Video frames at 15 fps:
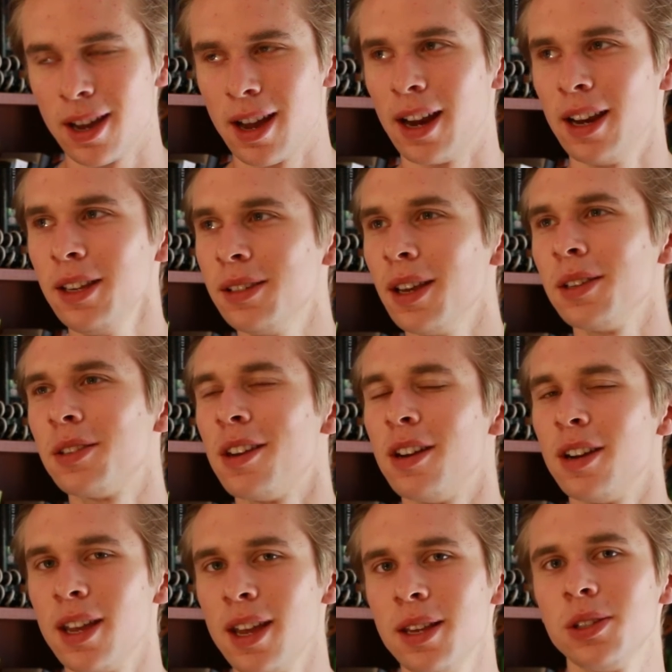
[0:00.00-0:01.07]
And he says that
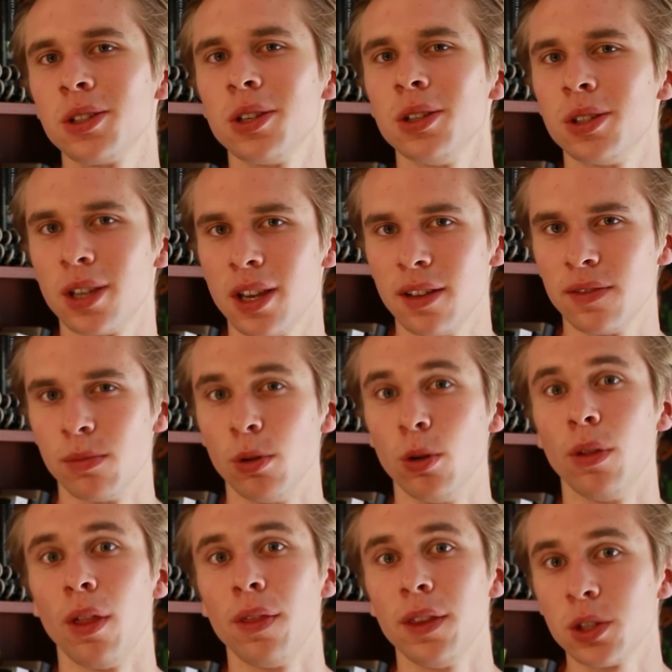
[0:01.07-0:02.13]
it is conceivable
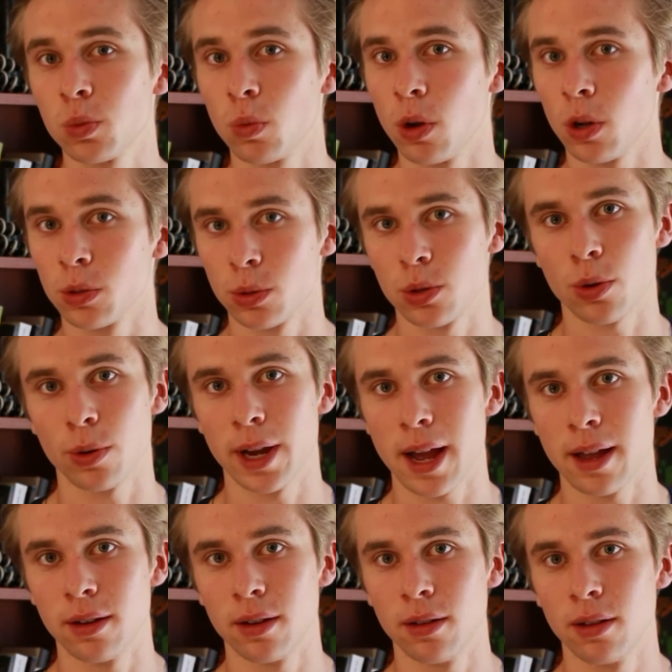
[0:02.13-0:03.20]
that this world was
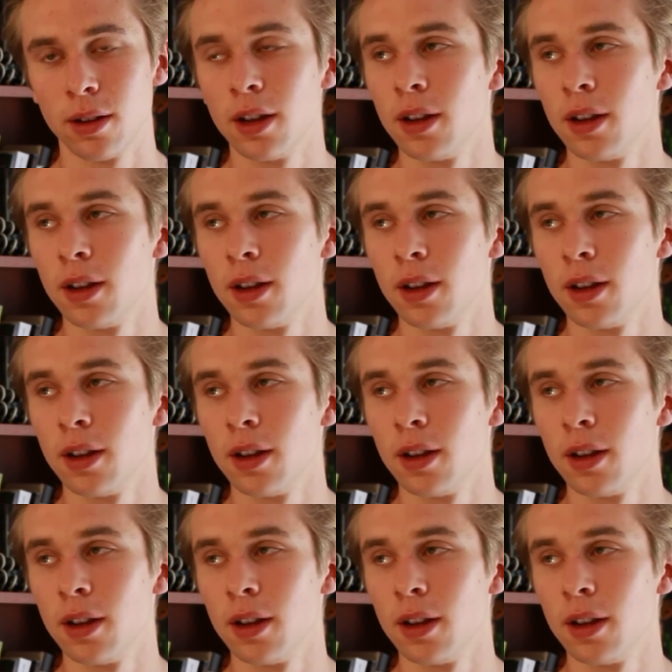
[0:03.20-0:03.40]
created